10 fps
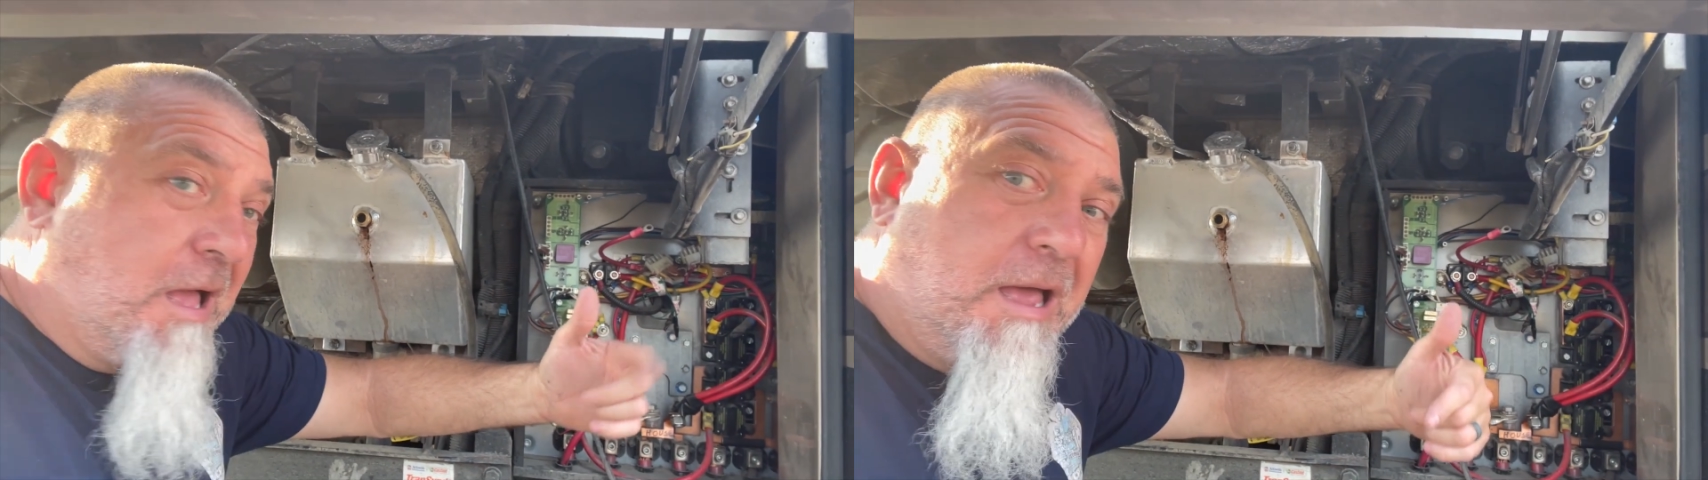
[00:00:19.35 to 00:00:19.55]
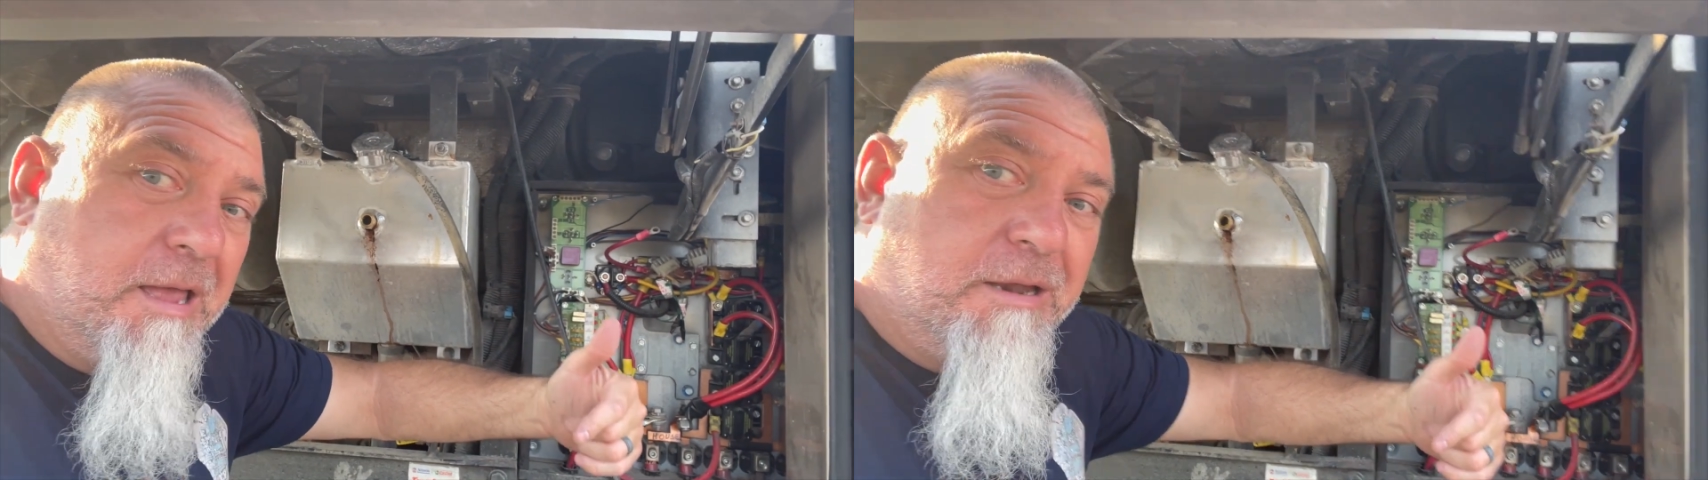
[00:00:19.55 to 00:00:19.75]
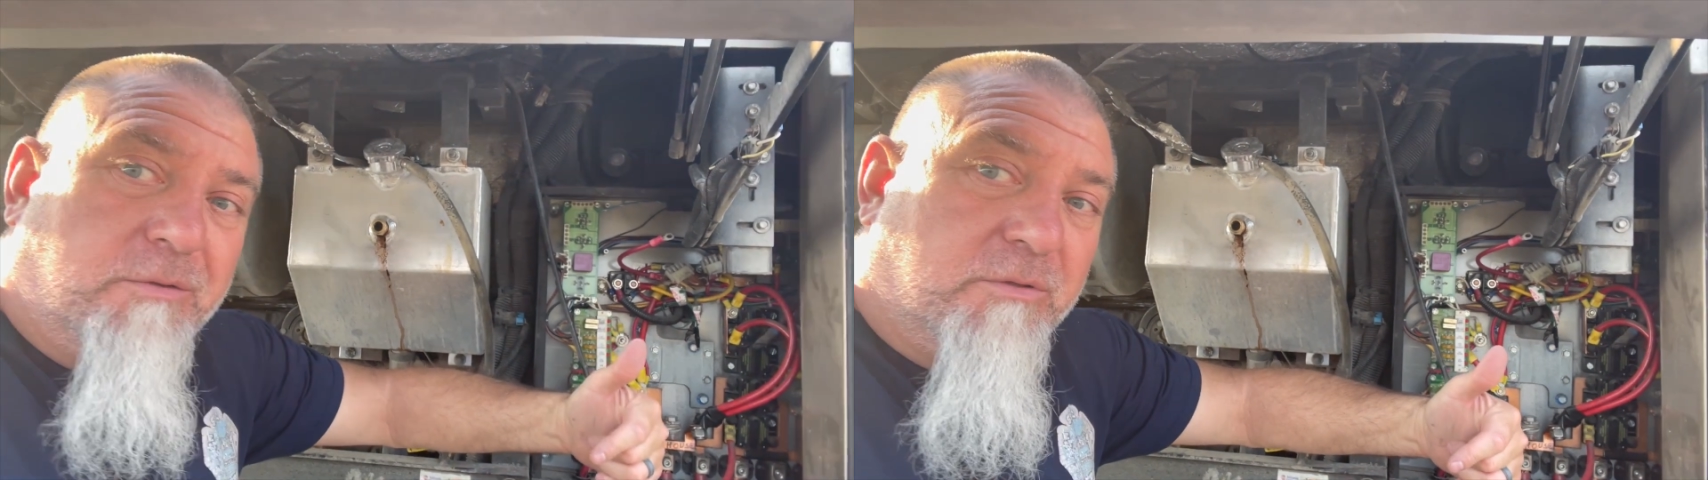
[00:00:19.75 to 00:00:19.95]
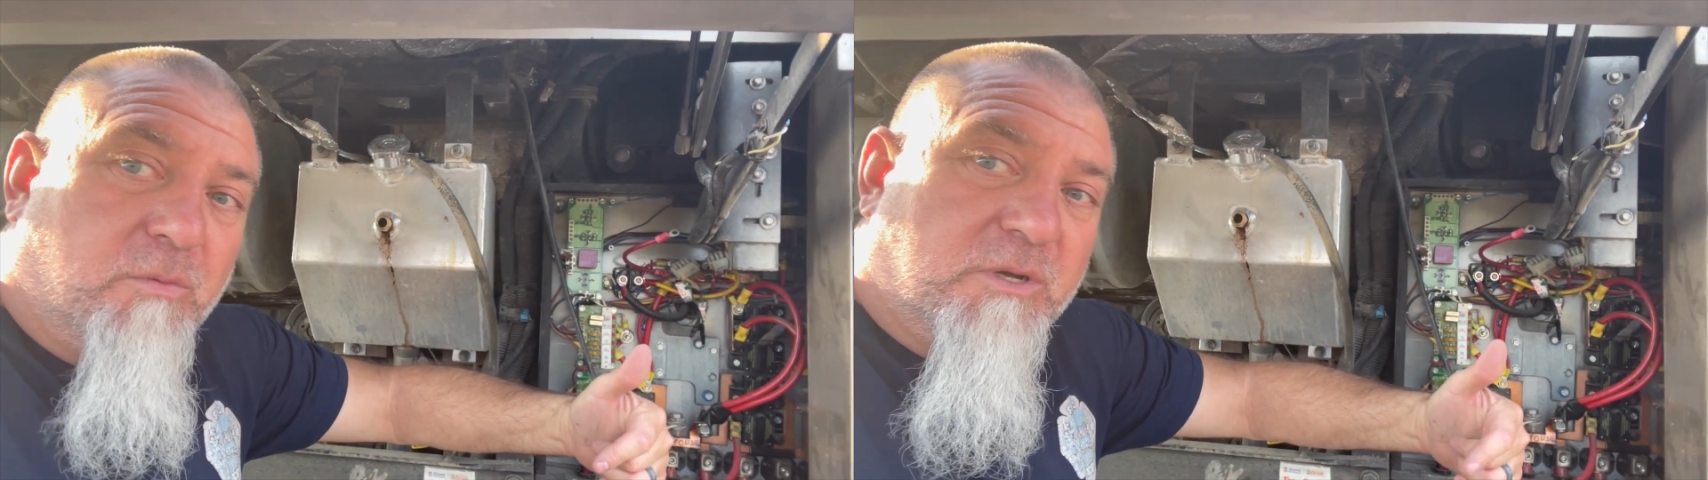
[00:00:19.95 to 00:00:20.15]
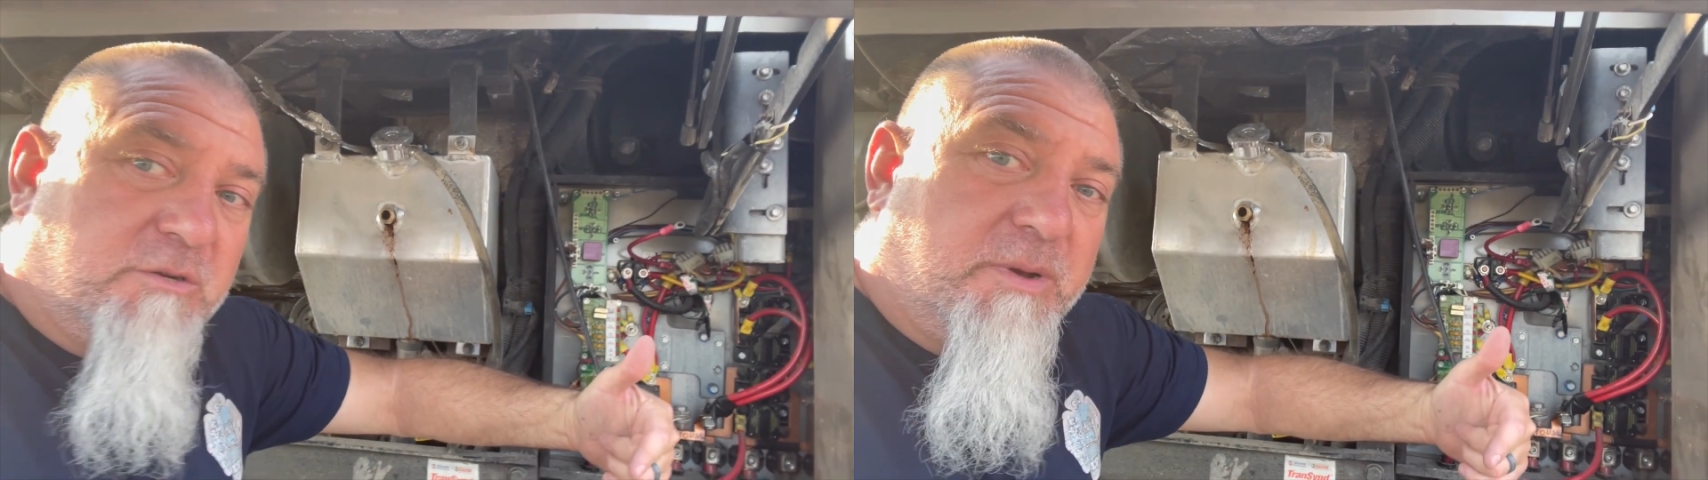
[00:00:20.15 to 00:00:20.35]
I don't know
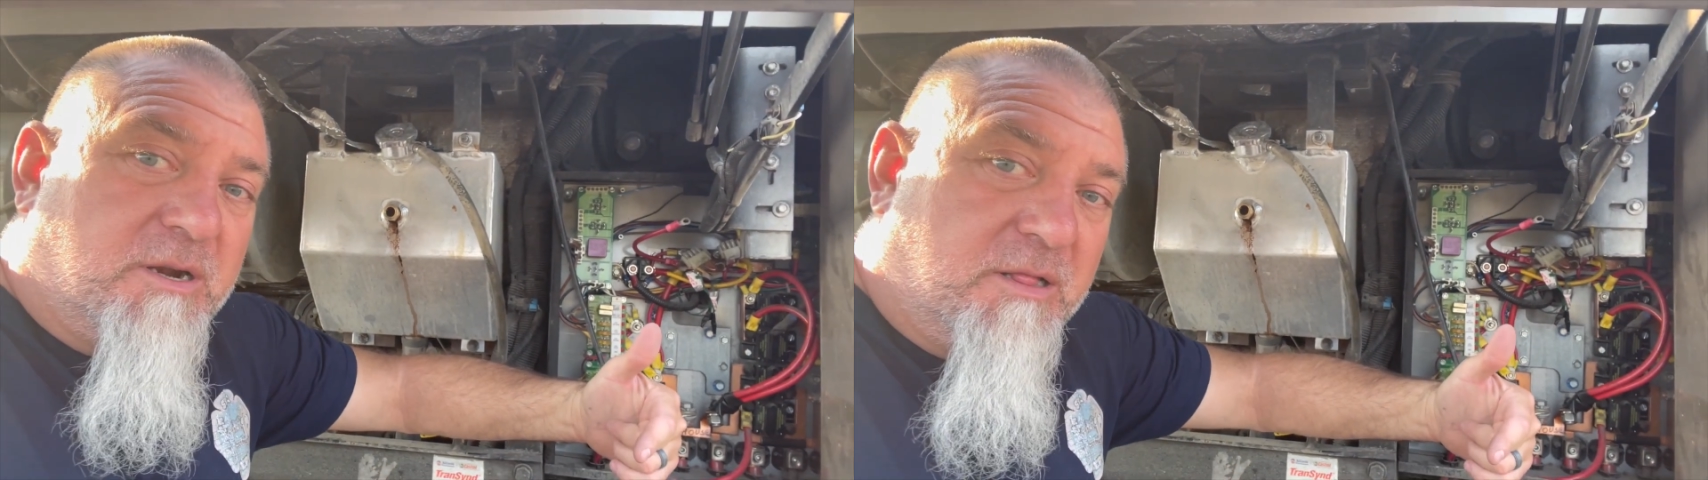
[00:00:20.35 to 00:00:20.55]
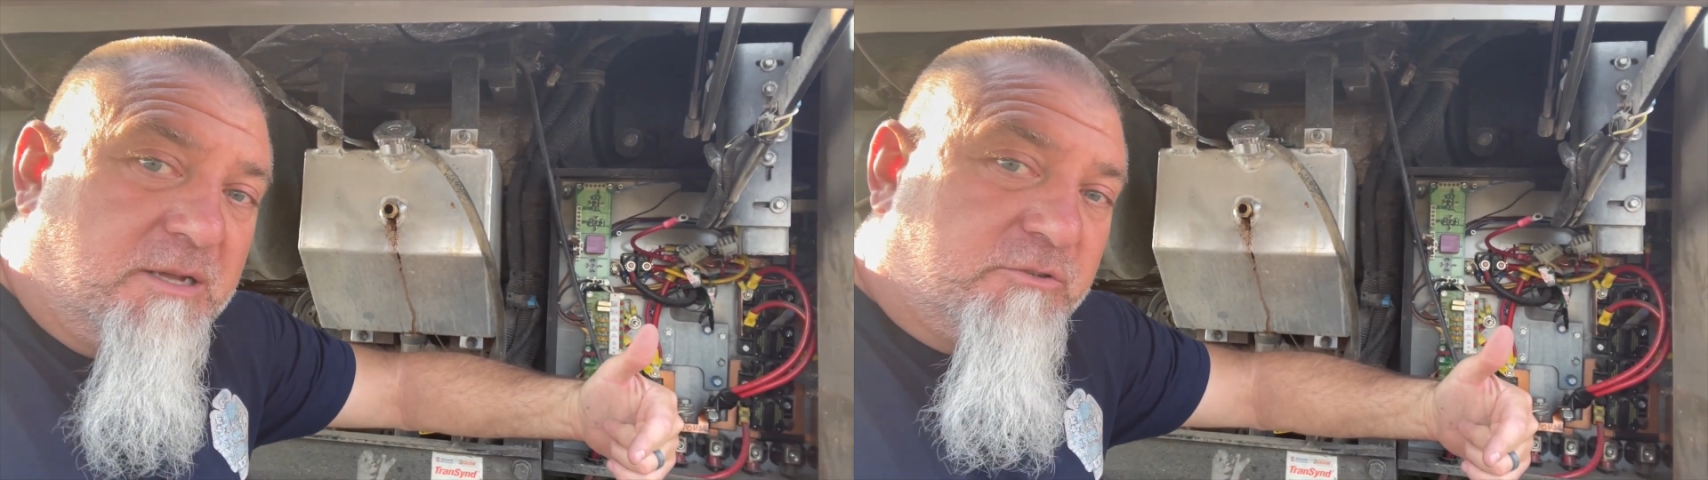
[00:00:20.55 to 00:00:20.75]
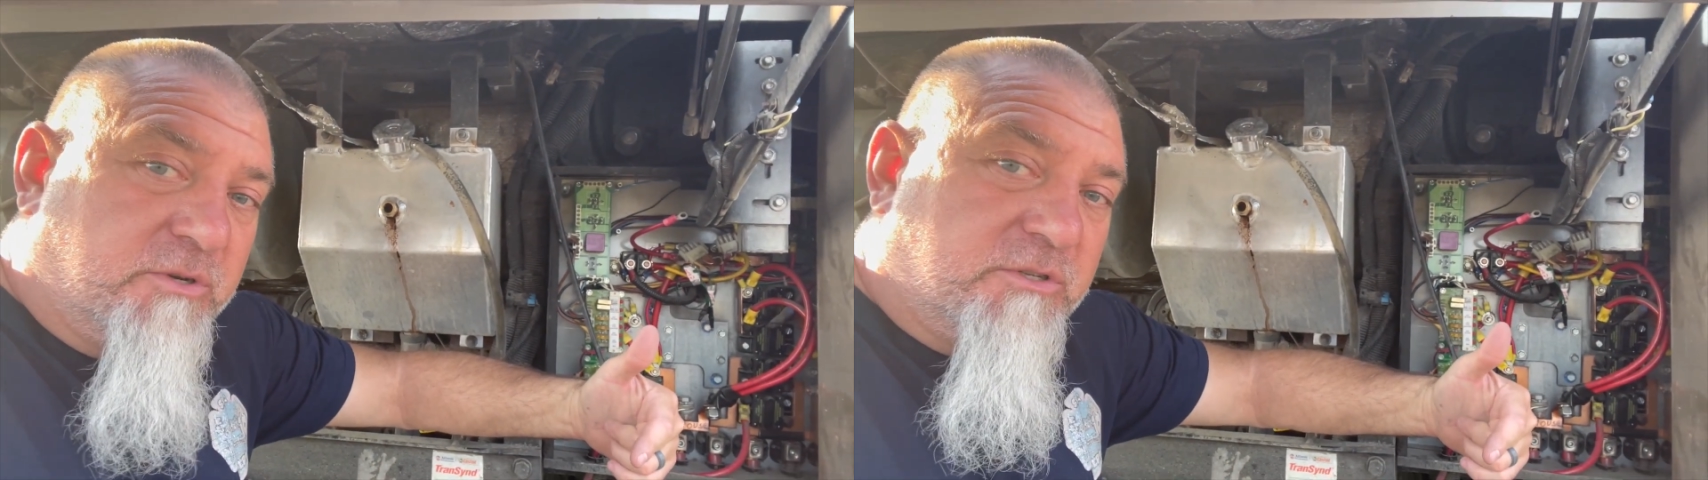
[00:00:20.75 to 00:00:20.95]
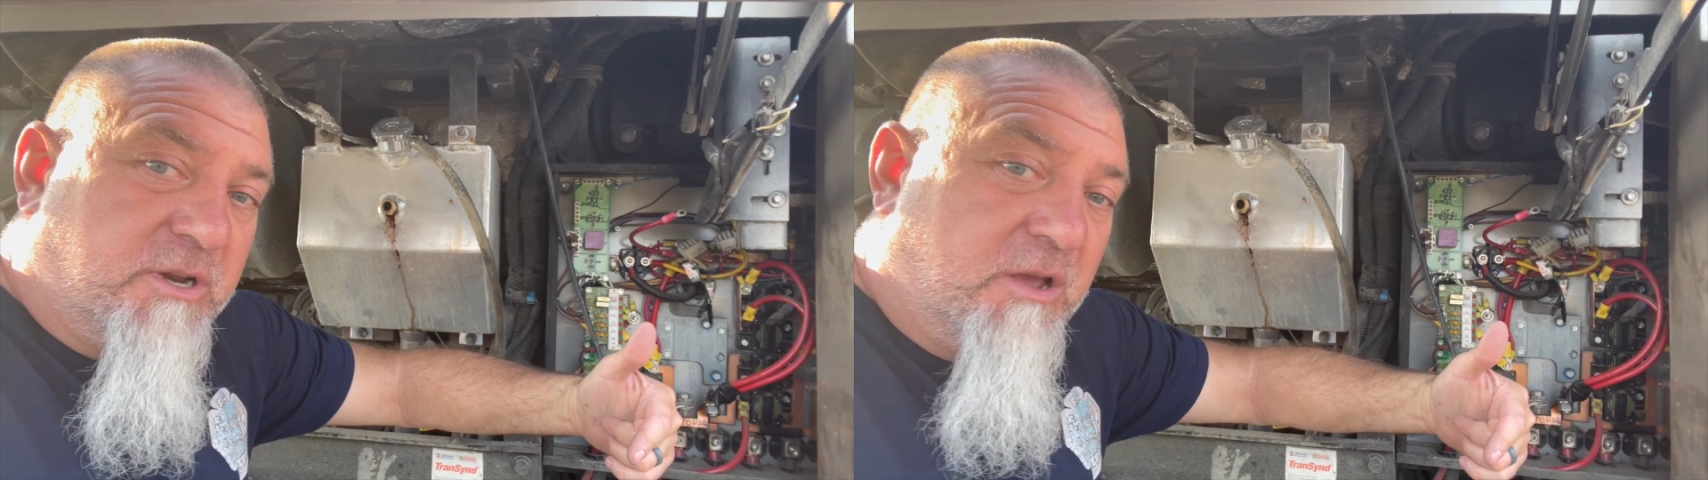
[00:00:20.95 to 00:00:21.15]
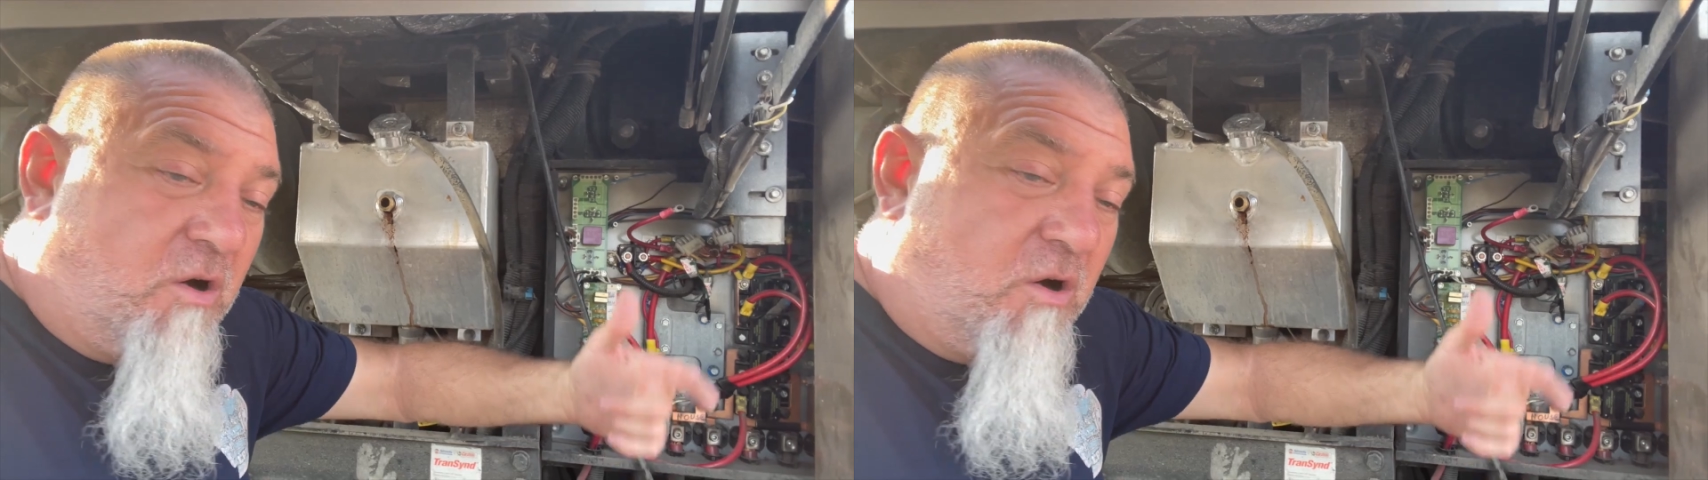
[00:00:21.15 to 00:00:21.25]
much about electricity.